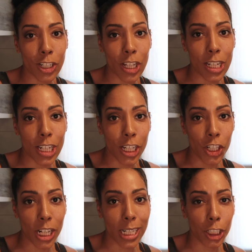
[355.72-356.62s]
to the
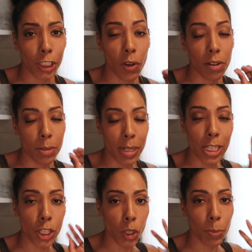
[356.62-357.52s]
dish, and it's just going to be
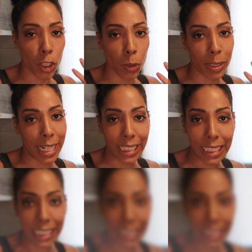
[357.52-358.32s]
super, super tasty.